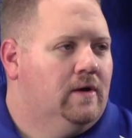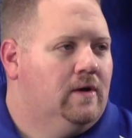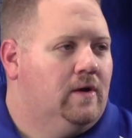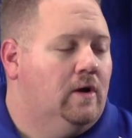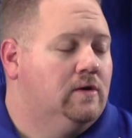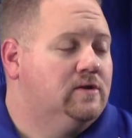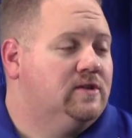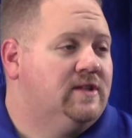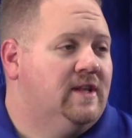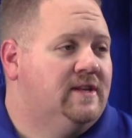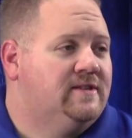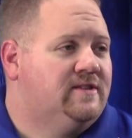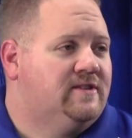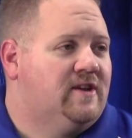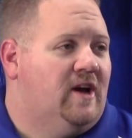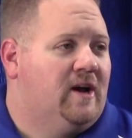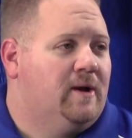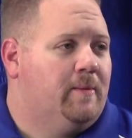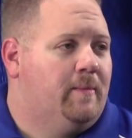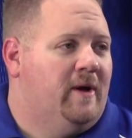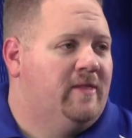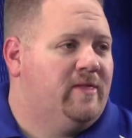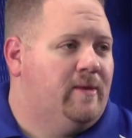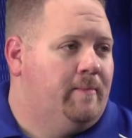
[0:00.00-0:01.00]
Coach, let's
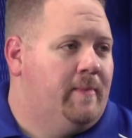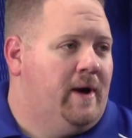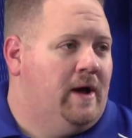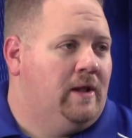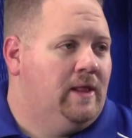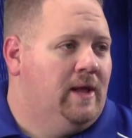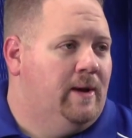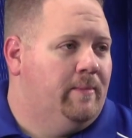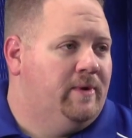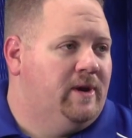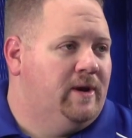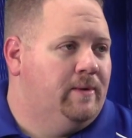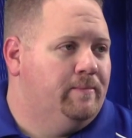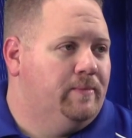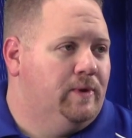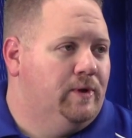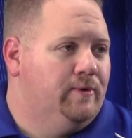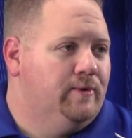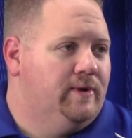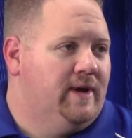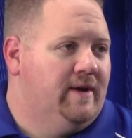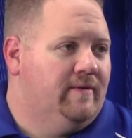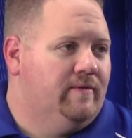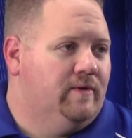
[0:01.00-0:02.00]
talk about the Mount Lebanon
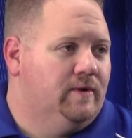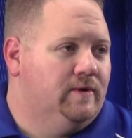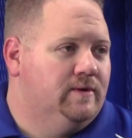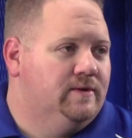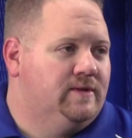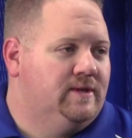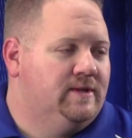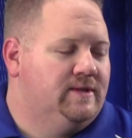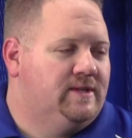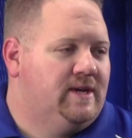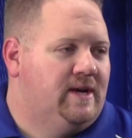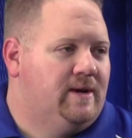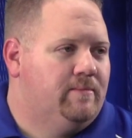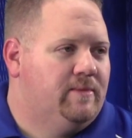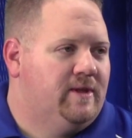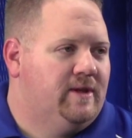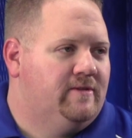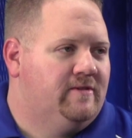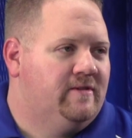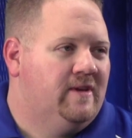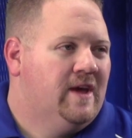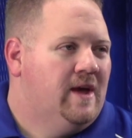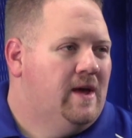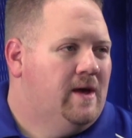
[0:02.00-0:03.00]
Blue Devils, a team
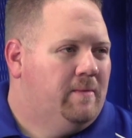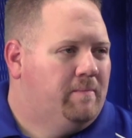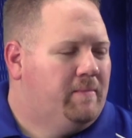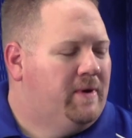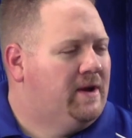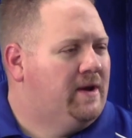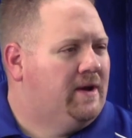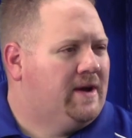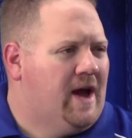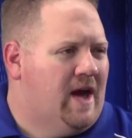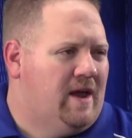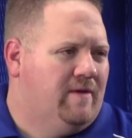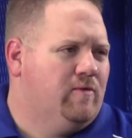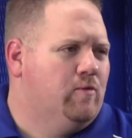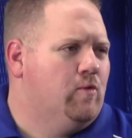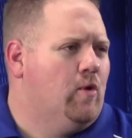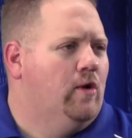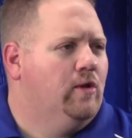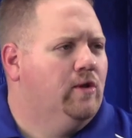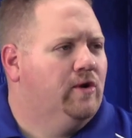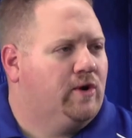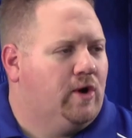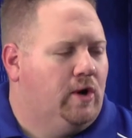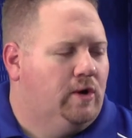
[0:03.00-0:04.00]
that's been a kind of a
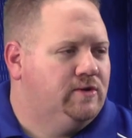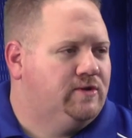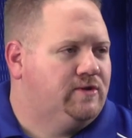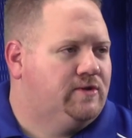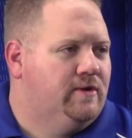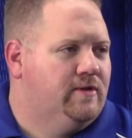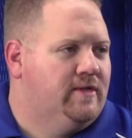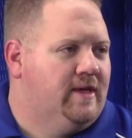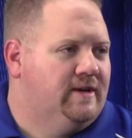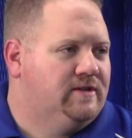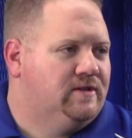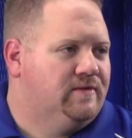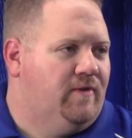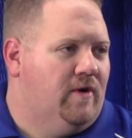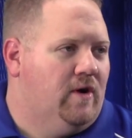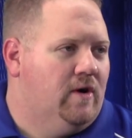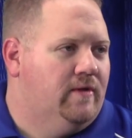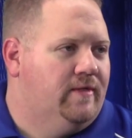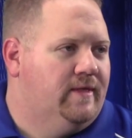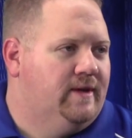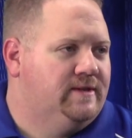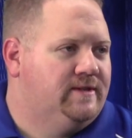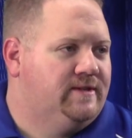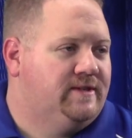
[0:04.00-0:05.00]
roller coaster thus
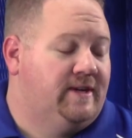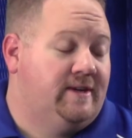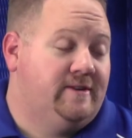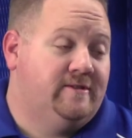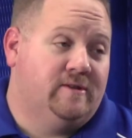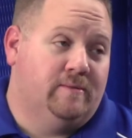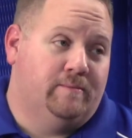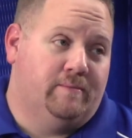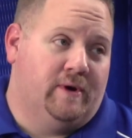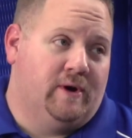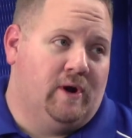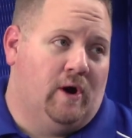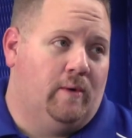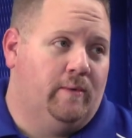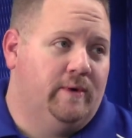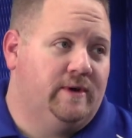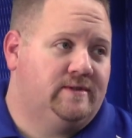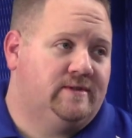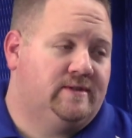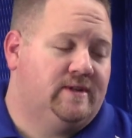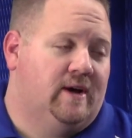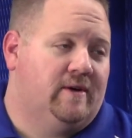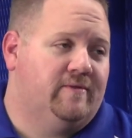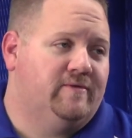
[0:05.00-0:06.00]
far this season, but
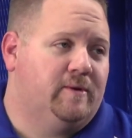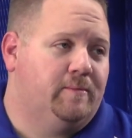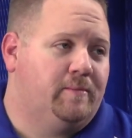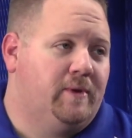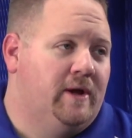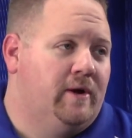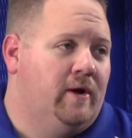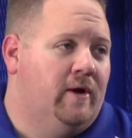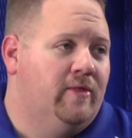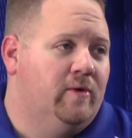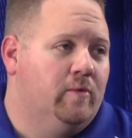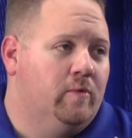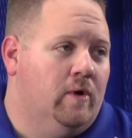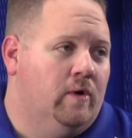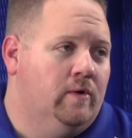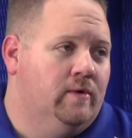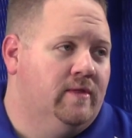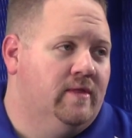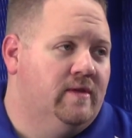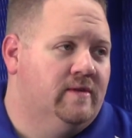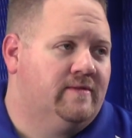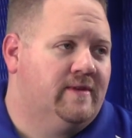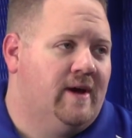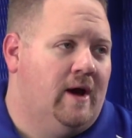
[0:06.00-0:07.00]
always tough to play on the road
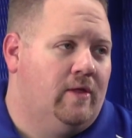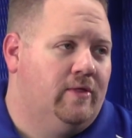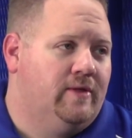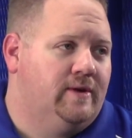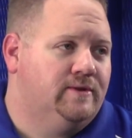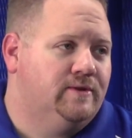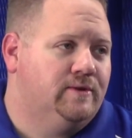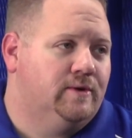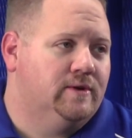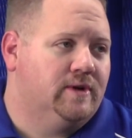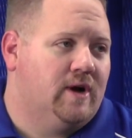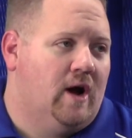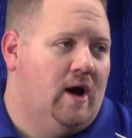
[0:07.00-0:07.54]
in the Southeastern